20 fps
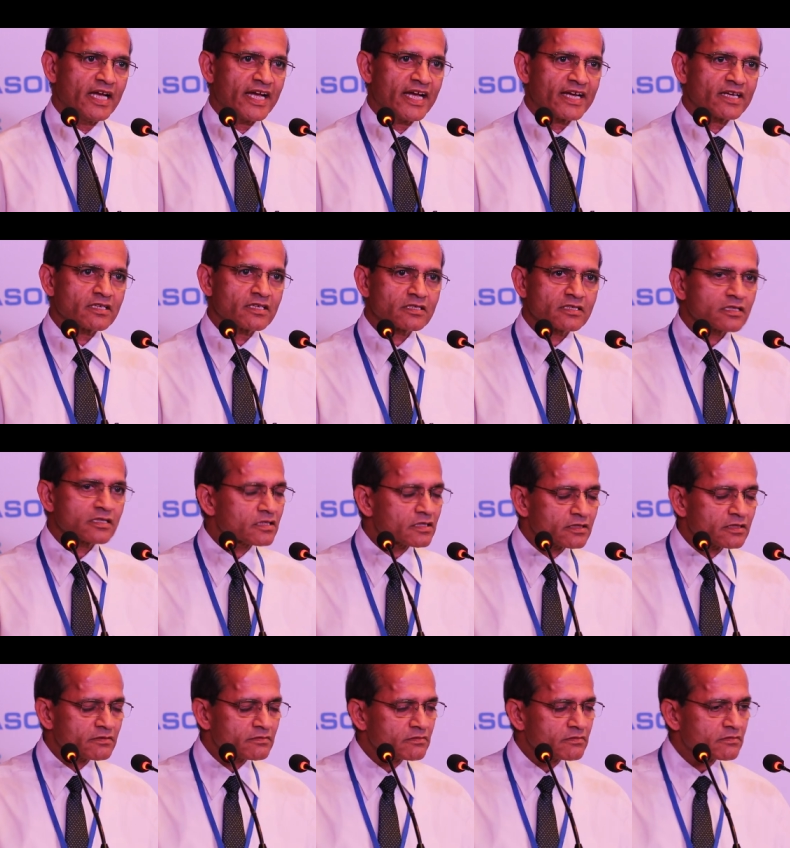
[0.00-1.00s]
And
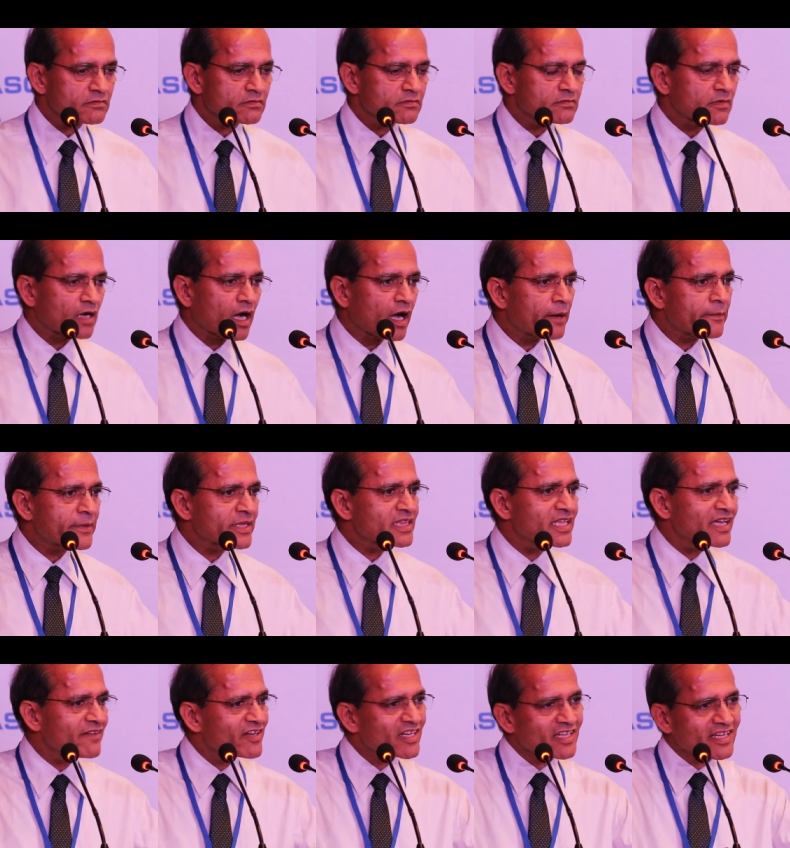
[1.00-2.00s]
um, I mean,
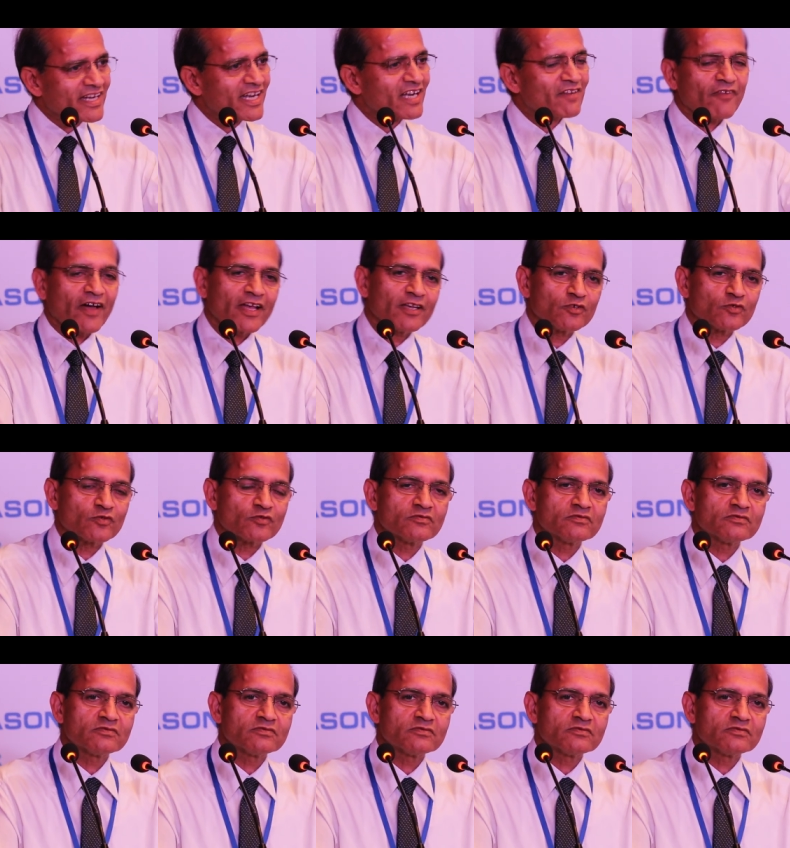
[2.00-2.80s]
they will create value.